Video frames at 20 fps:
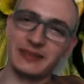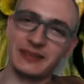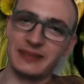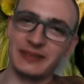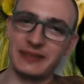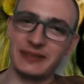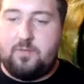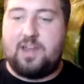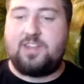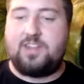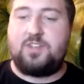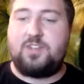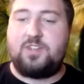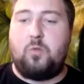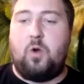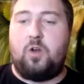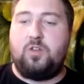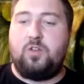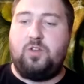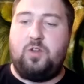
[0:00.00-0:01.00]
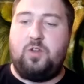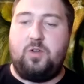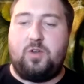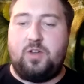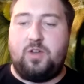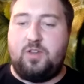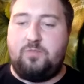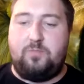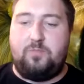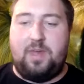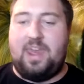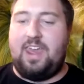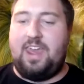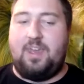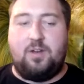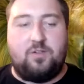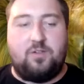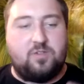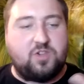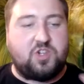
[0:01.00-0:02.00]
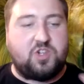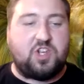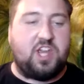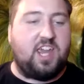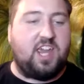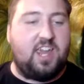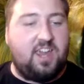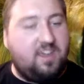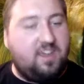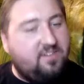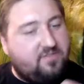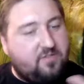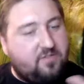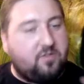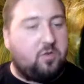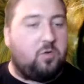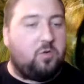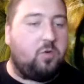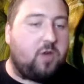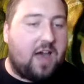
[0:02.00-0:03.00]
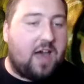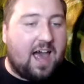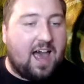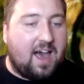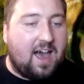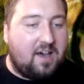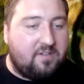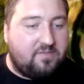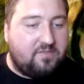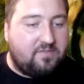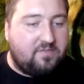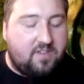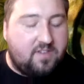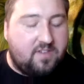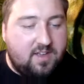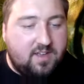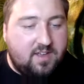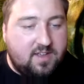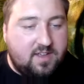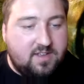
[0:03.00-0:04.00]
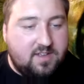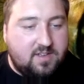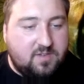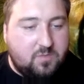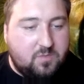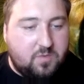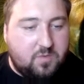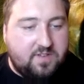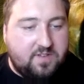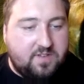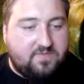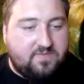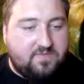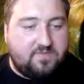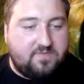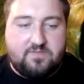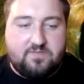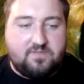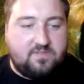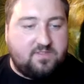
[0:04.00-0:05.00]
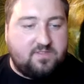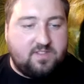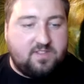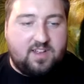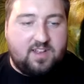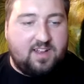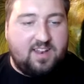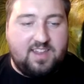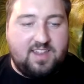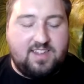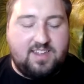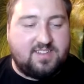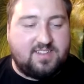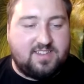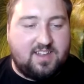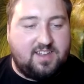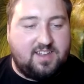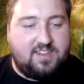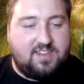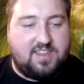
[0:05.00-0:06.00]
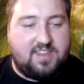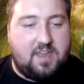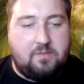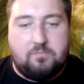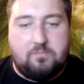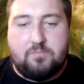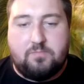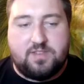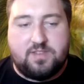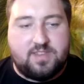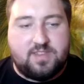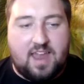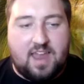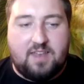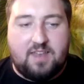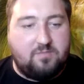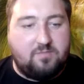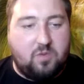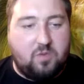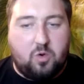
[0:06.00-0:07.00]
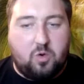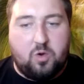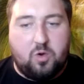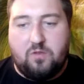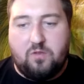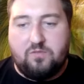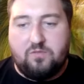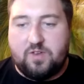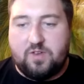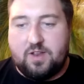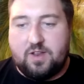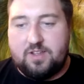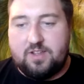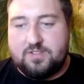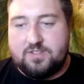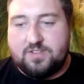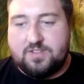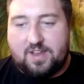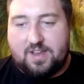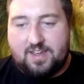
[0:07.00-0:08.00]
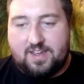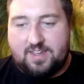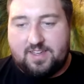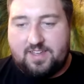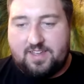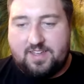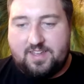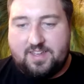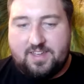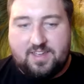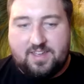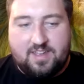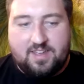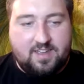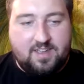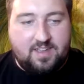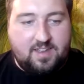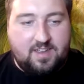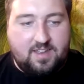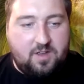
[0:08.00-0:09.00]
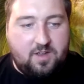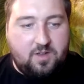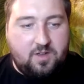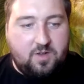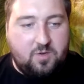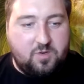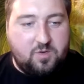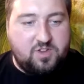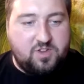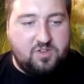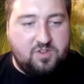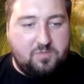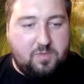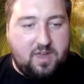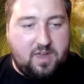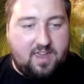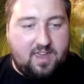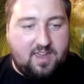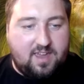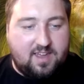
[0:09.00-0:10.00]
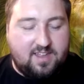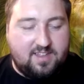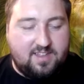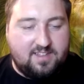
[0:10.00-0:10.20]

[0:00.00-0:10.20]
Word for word: Imagine what you could be or achieve or have with like at least like ten percent more confidence. Like, you know, who would you be?